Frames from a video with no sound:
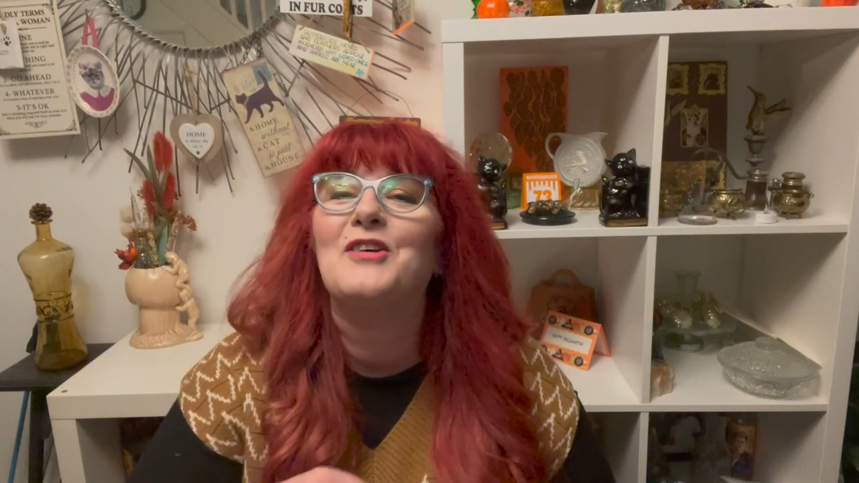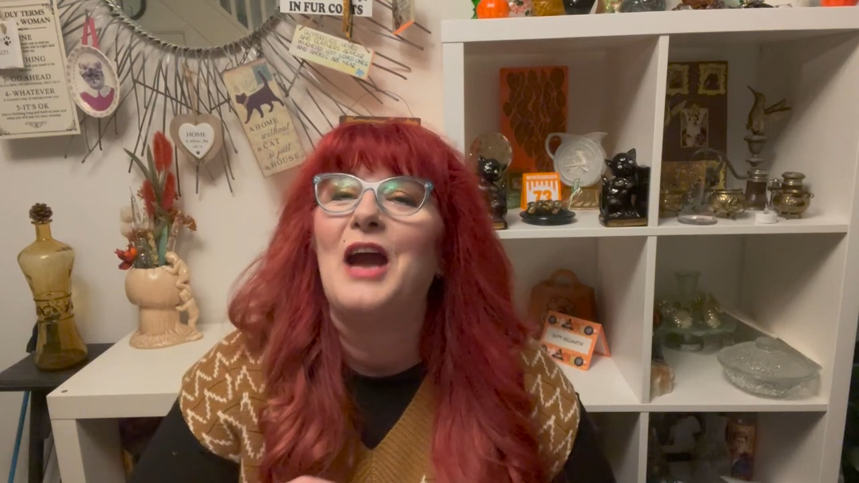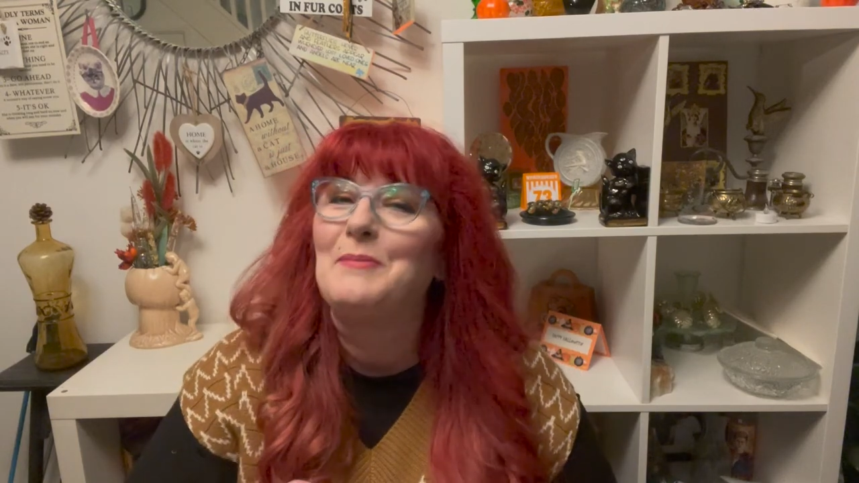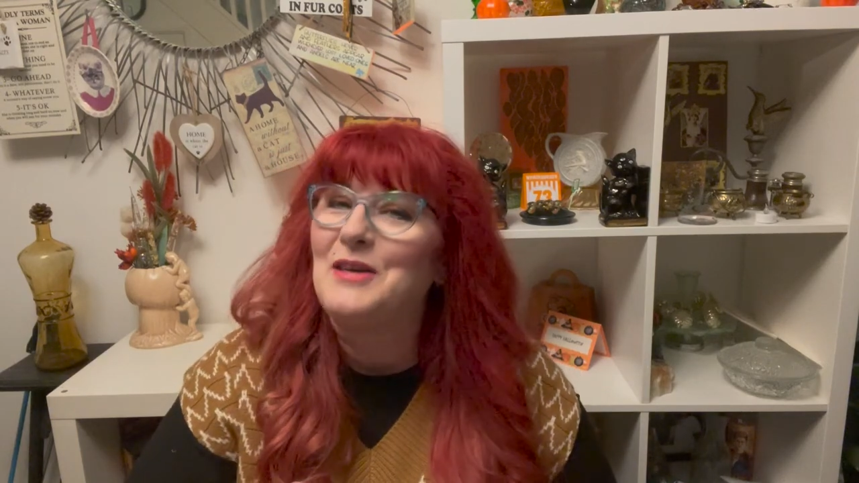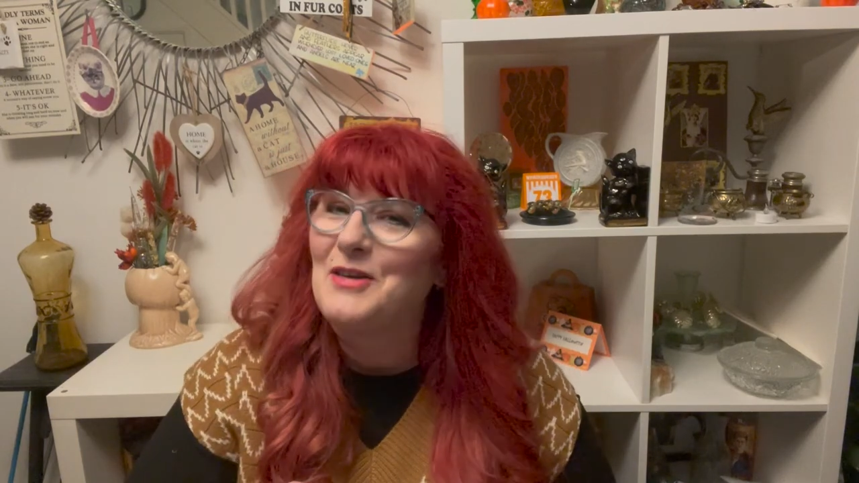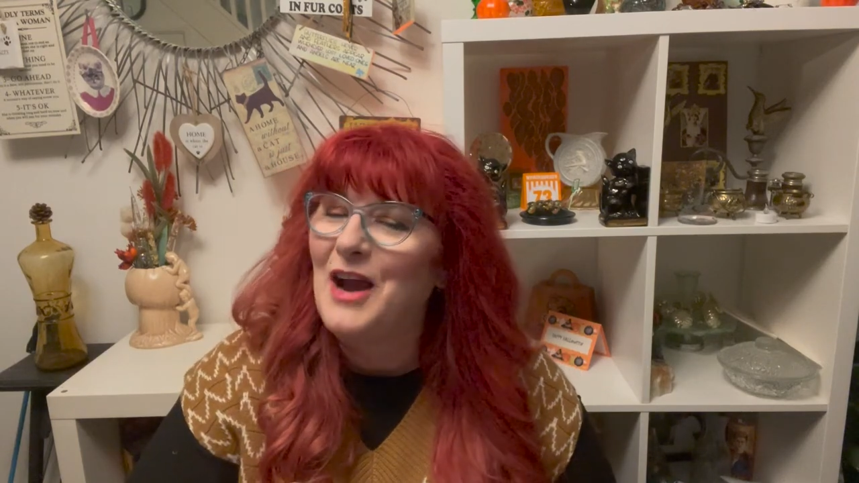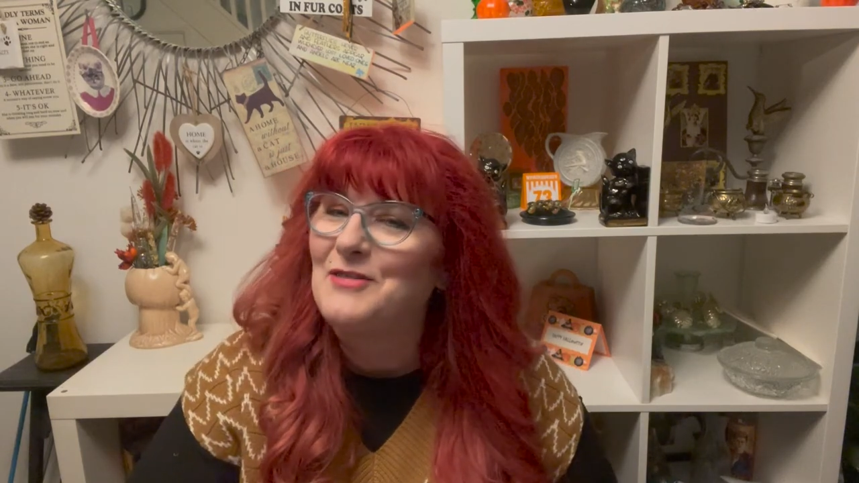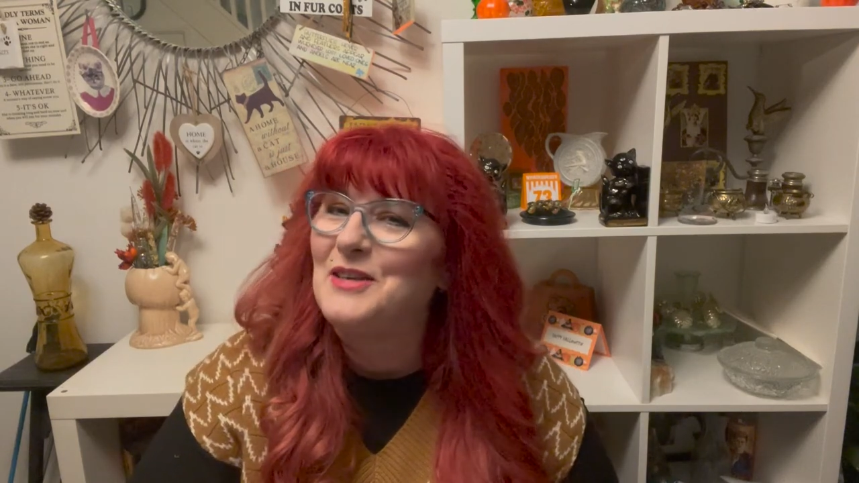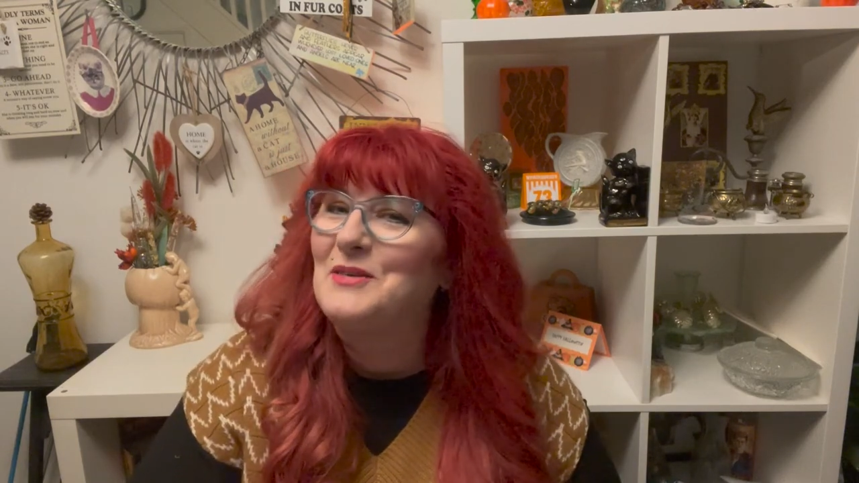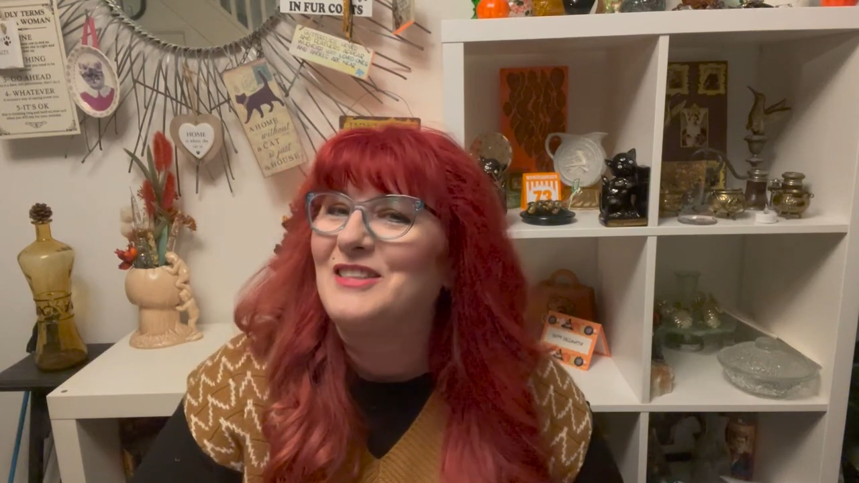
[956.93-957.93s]
Crappy
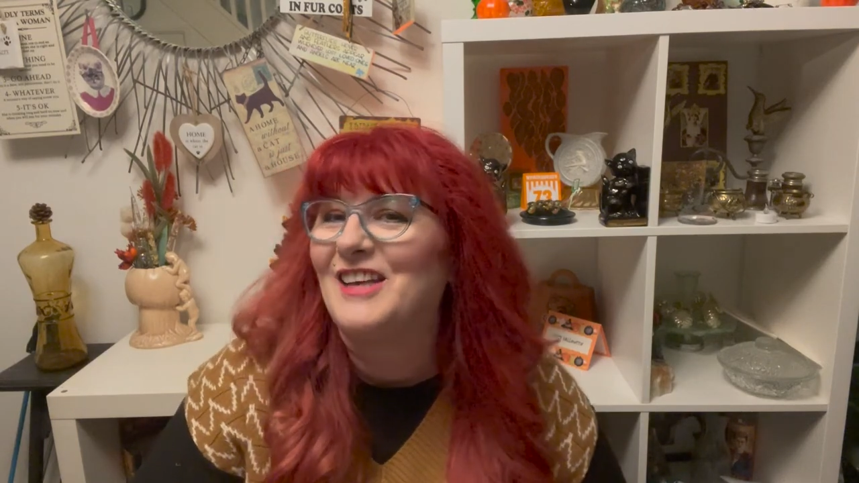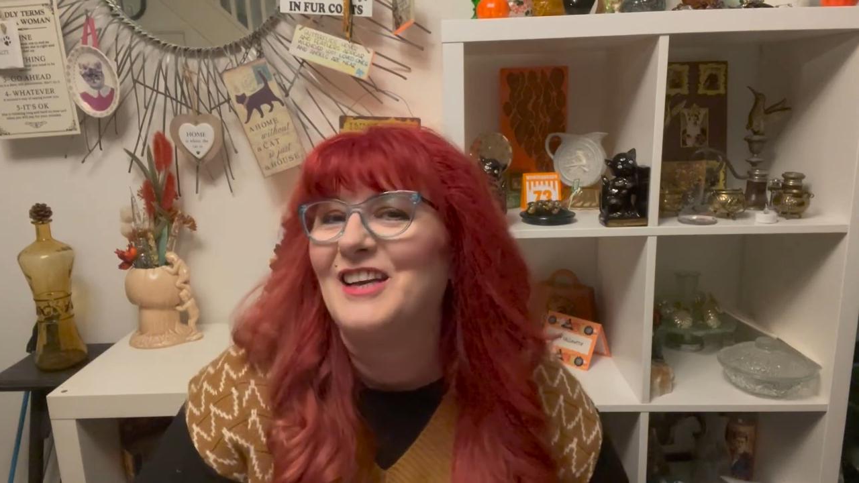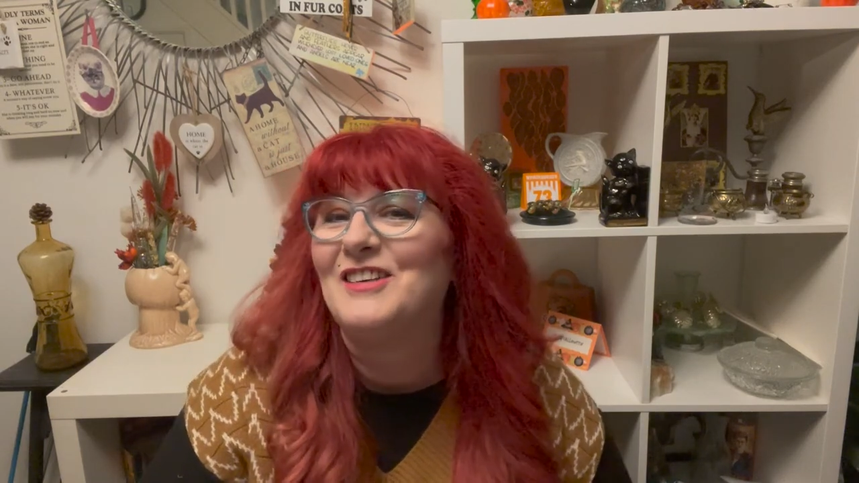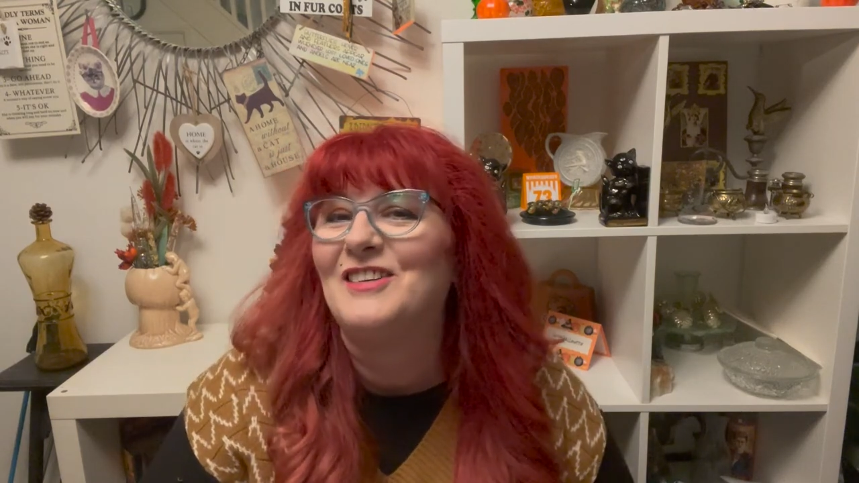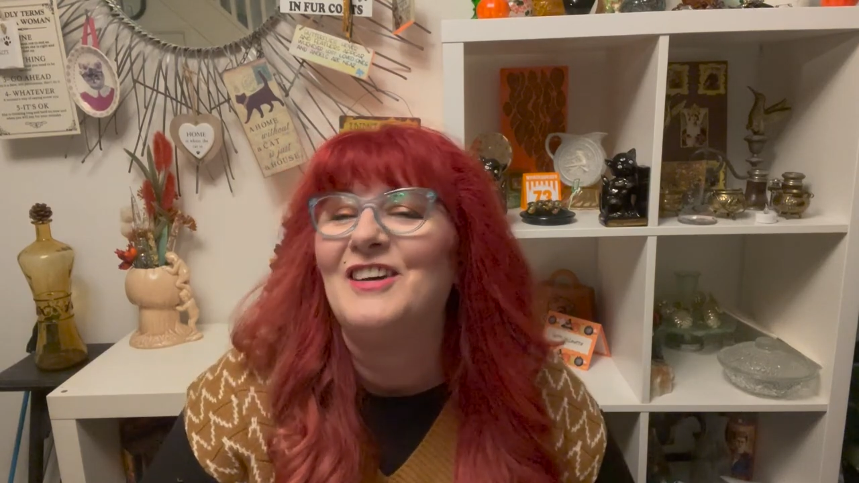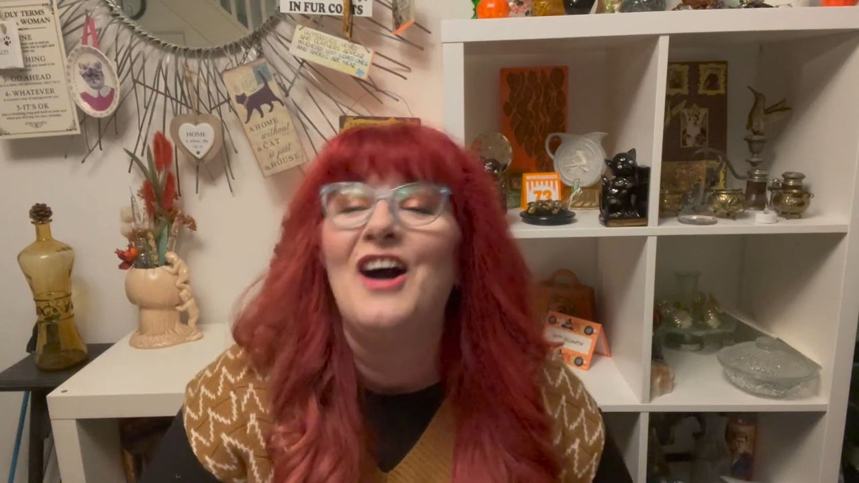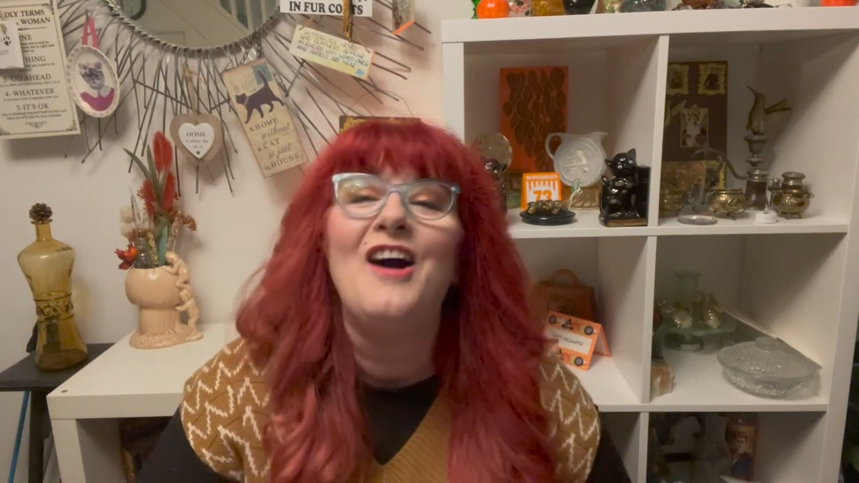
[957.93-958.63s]
Crafting with Daniel.